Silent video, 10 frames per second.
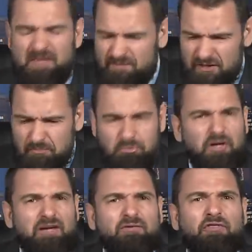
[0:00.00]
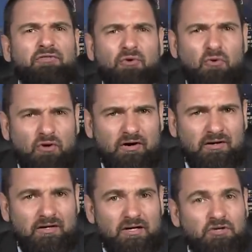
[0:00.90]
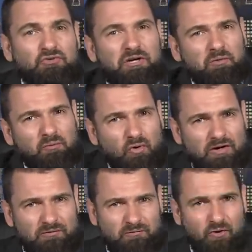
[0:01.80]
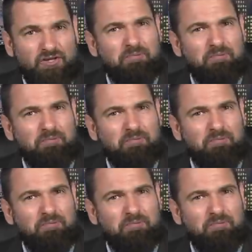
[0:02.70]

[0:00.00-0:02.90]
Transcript: Even the prick of a thorn, you get rewarded for it.